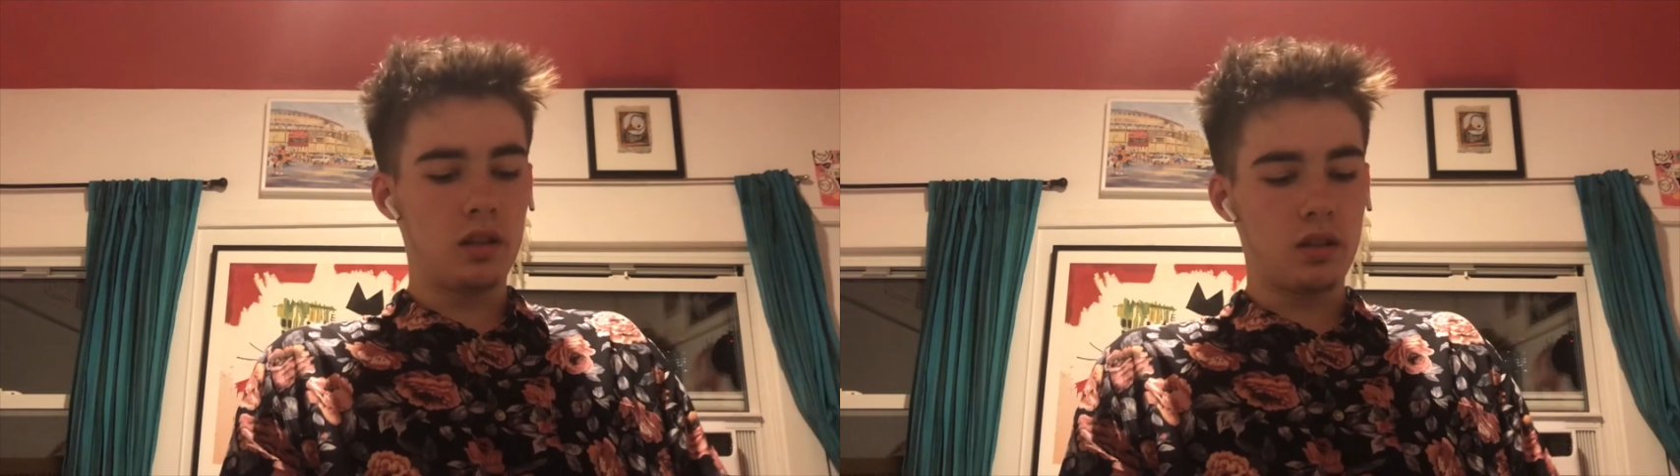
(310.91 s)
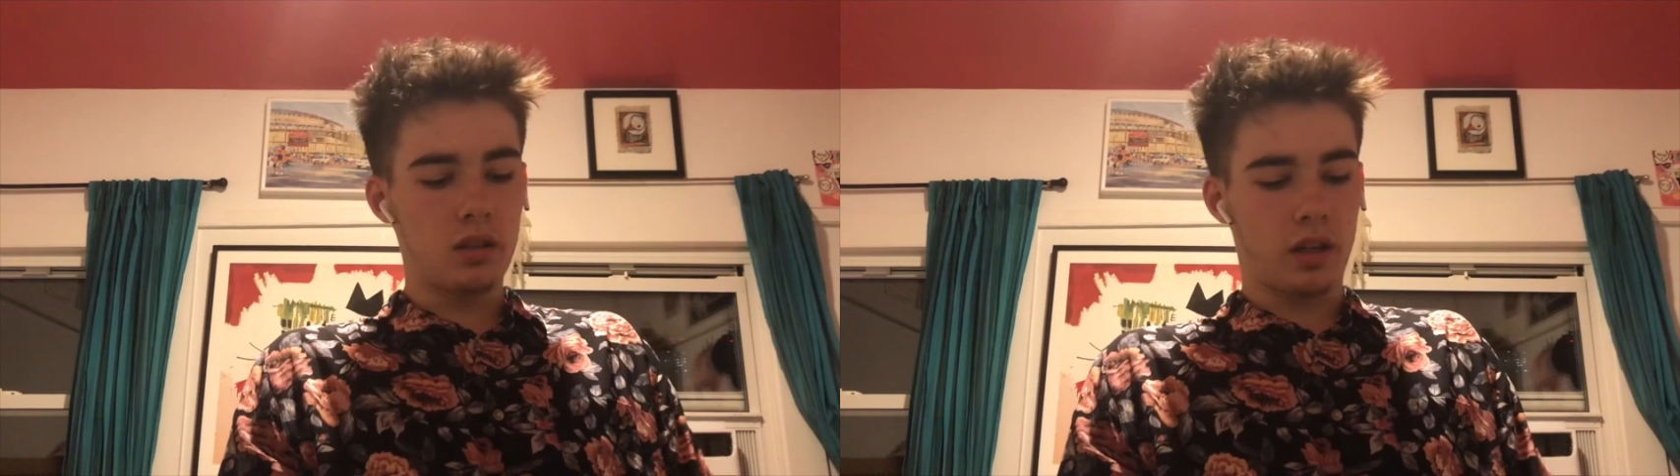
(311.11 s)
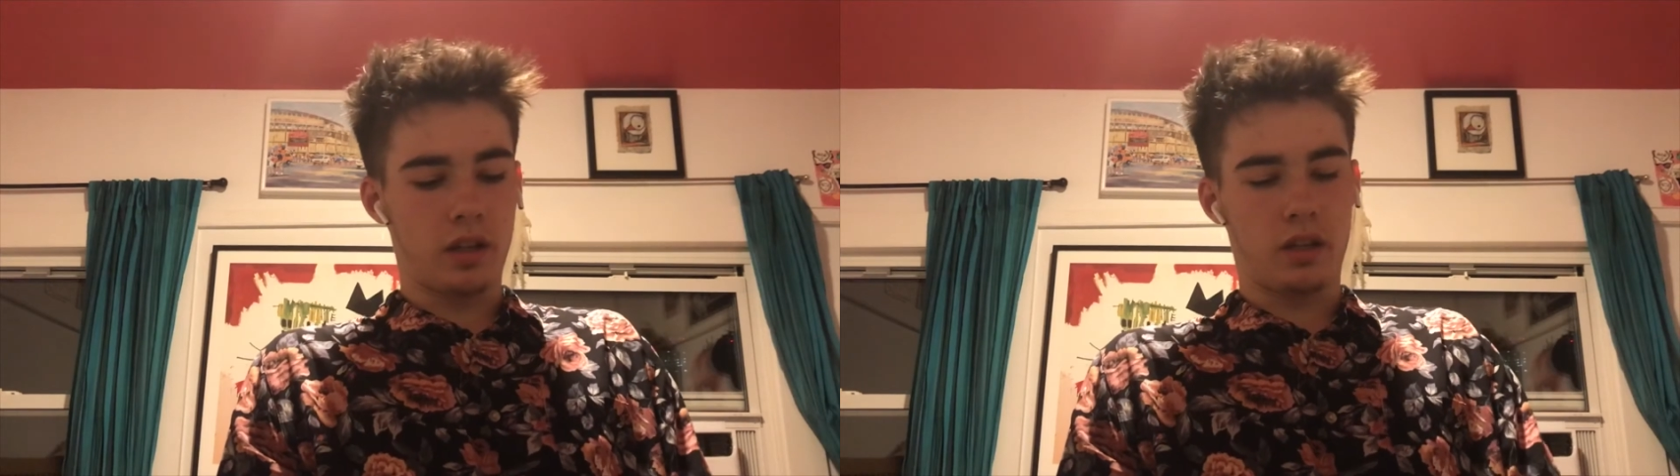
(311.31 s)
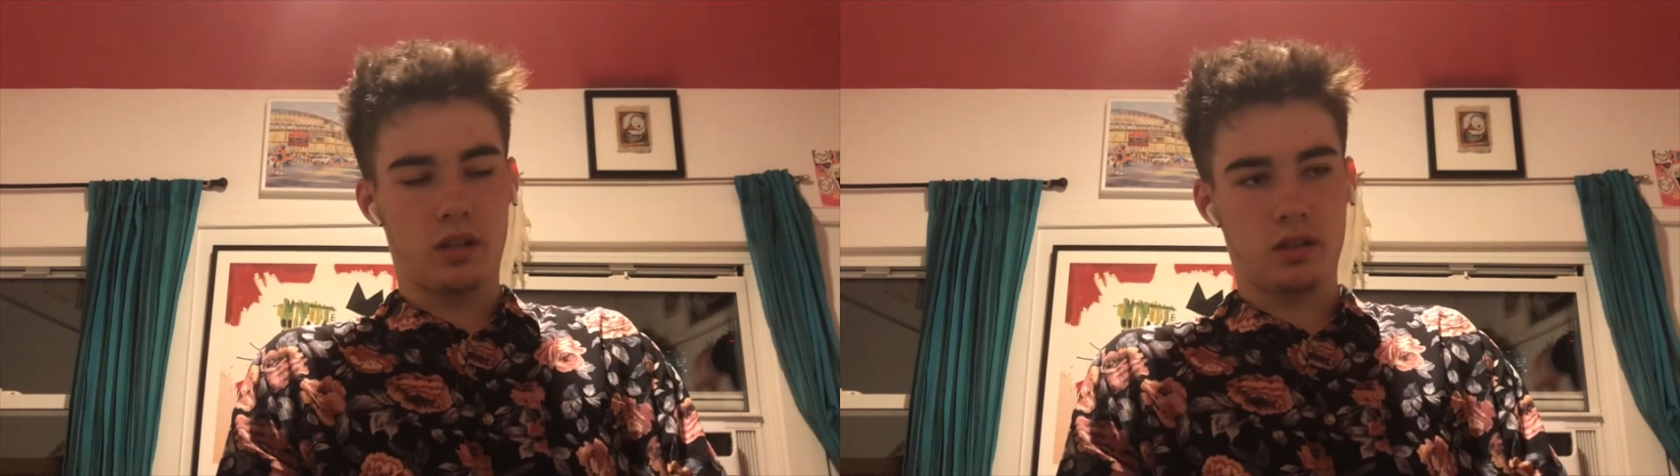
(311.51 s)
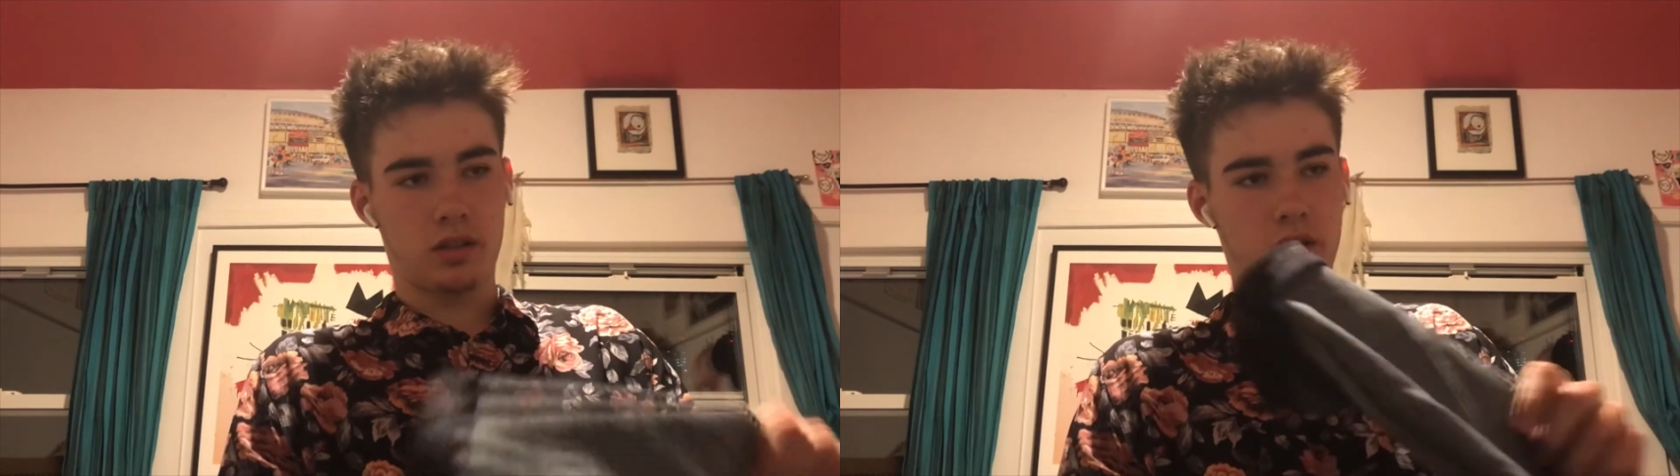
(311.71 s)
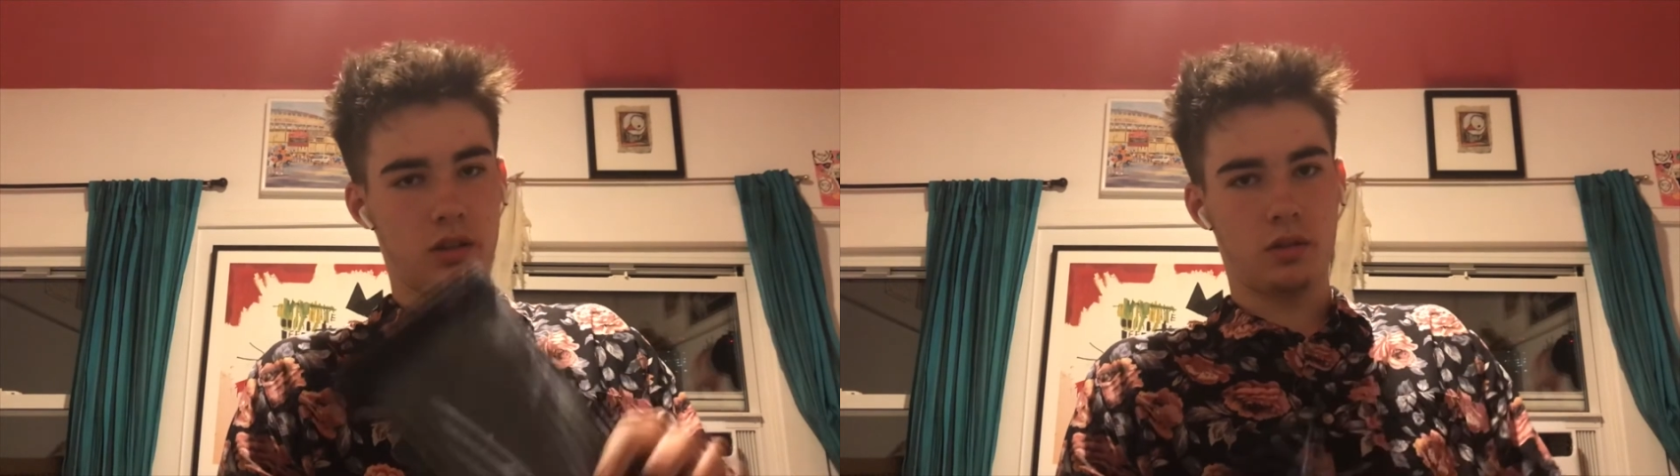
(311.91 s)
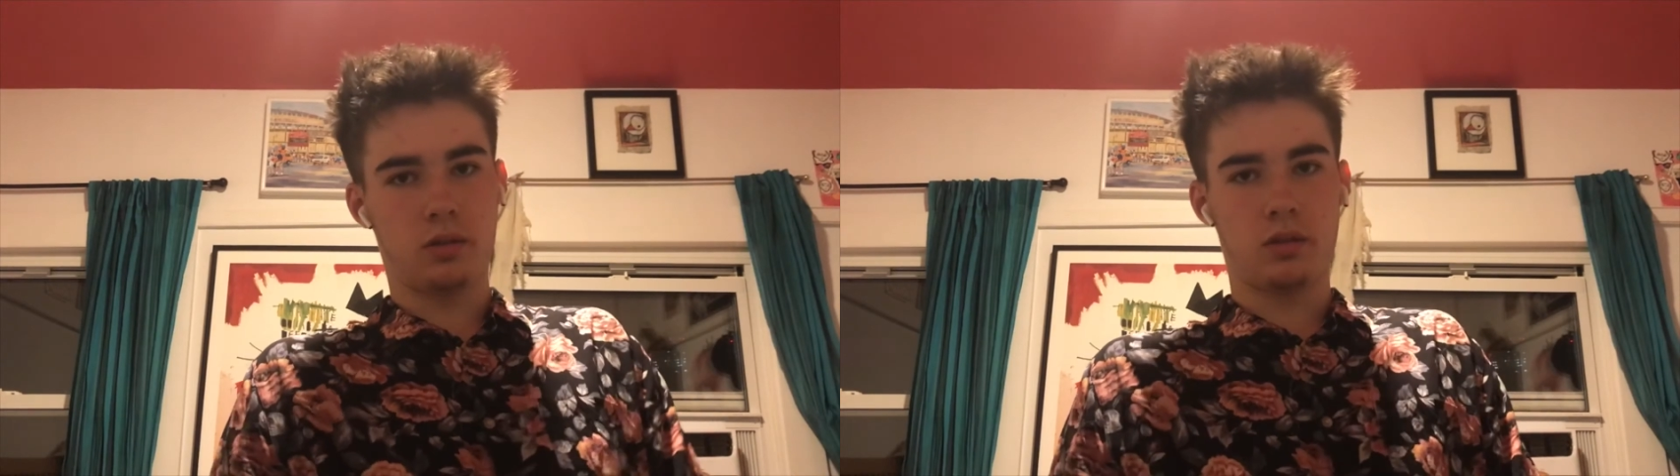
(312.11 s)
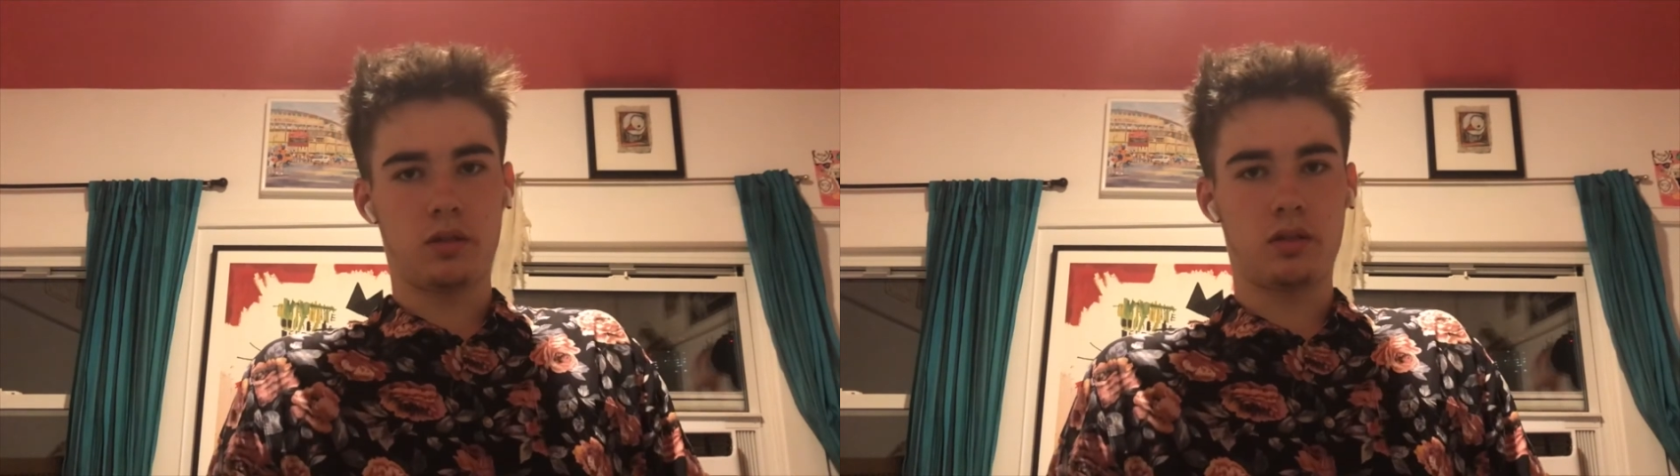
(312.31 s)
Okay, so